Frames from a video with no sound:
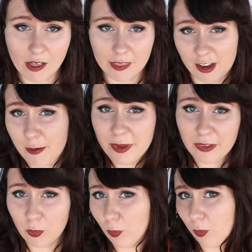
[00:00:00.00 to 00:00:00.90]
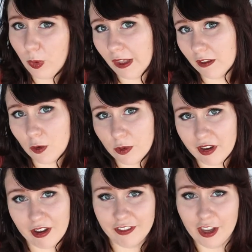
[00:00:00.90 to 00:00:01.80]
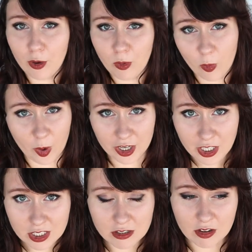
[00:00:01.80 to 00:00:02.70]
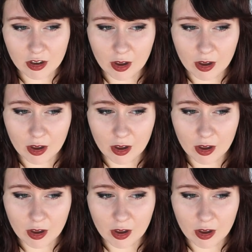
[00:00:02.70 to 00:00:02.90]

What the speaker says: They're a bit weird, or they have their quirks.